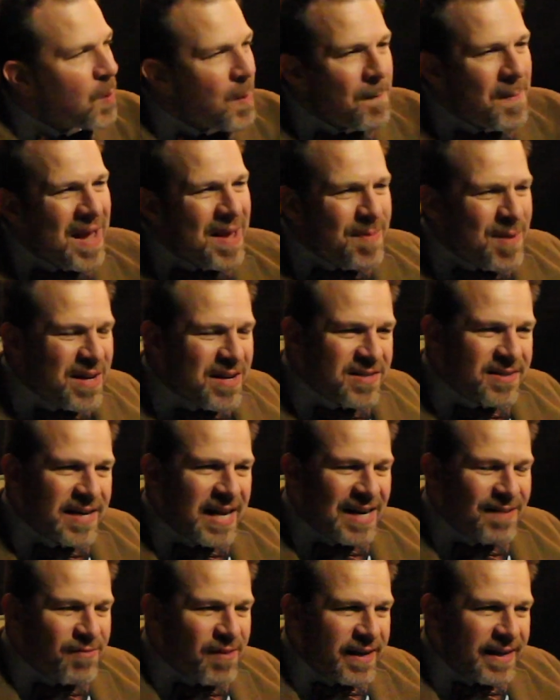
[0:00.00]
maybe just
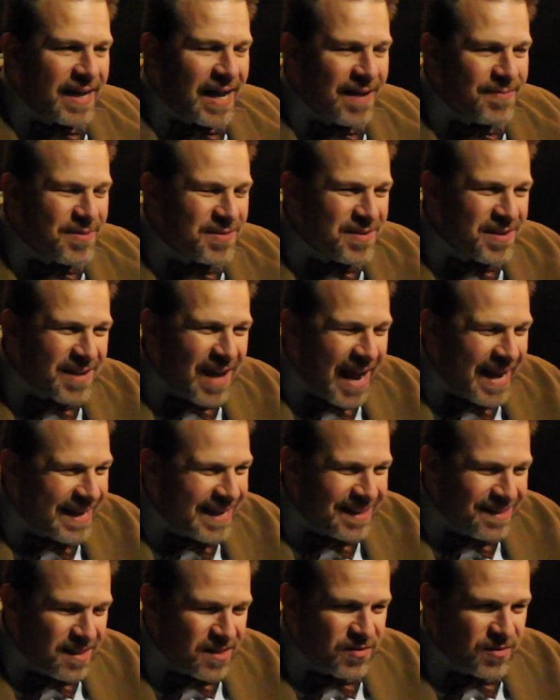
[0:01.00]
kind of like I
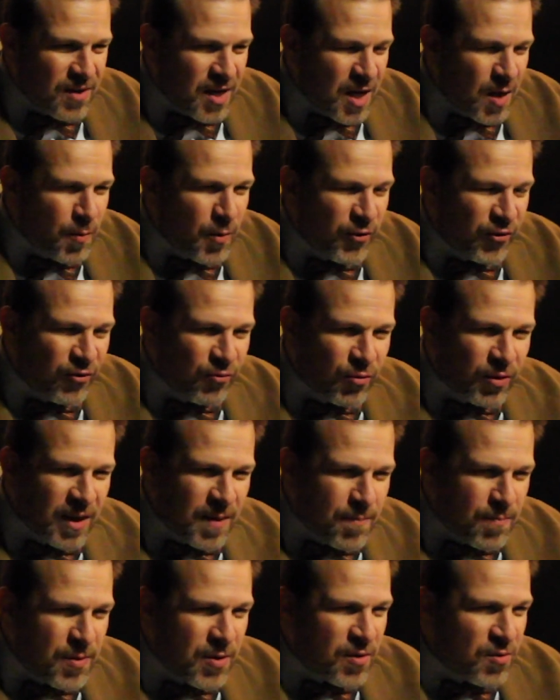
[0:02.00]
get this kind of almost really
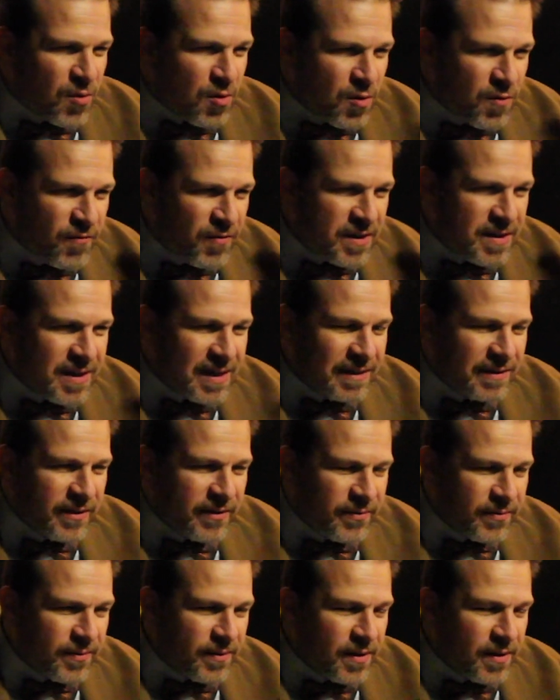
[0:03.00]
pure vanilla